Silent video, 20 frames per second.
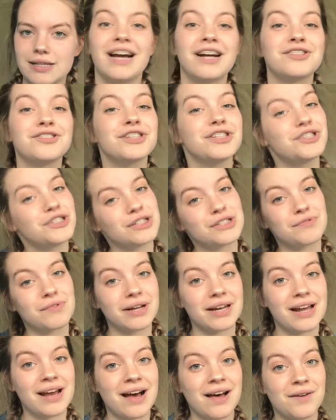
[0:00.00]
I actually just
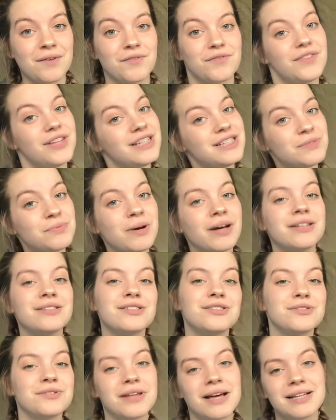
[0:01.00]
ran out of this one,
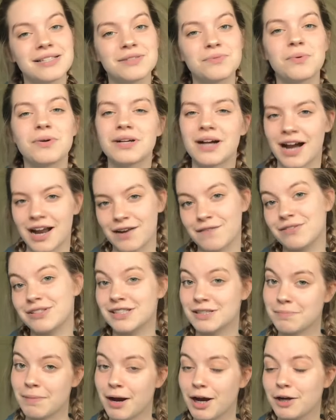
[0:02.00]
so that's what kind of
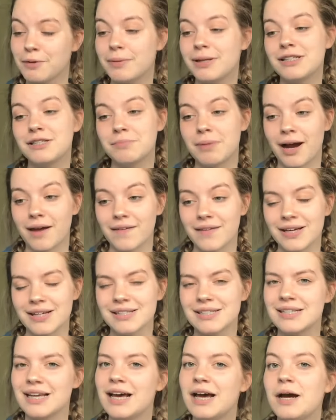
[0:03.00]
inspired me to buy
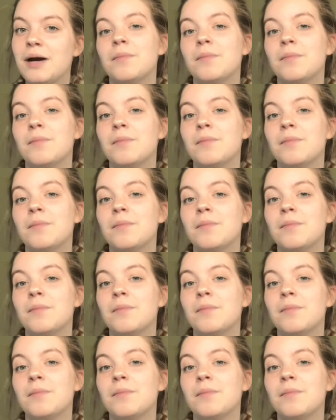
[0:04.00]
this.